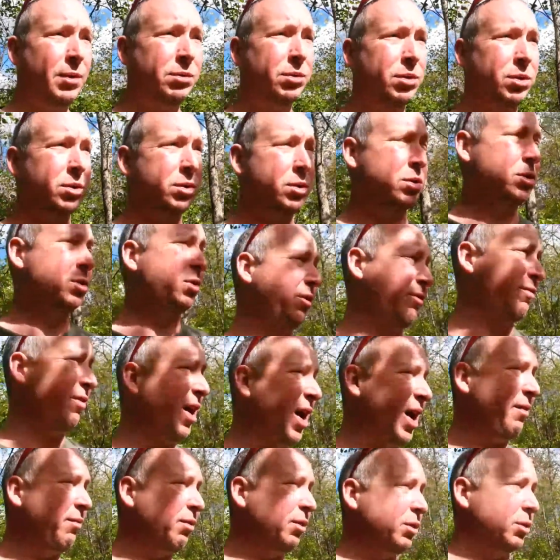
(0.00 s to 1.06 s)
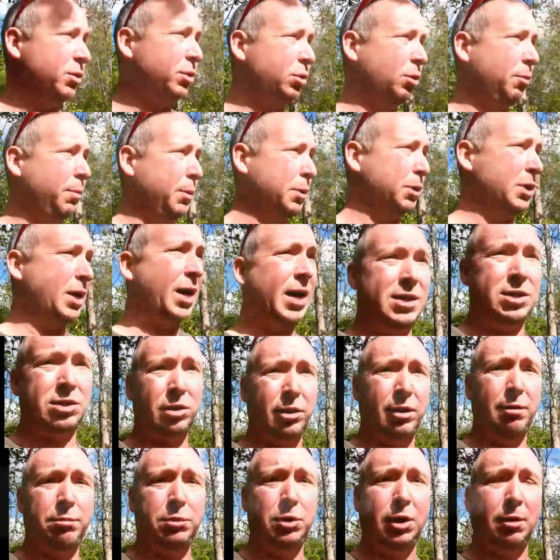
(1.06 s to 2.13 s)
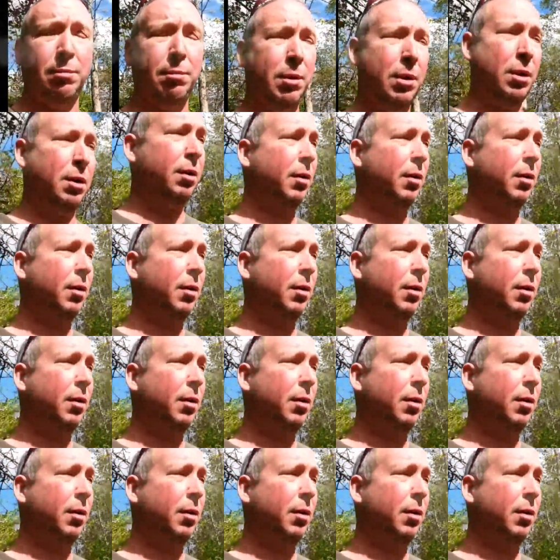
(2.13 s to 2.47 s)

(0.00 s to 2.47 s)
which is Survival Supersized Slim Jim.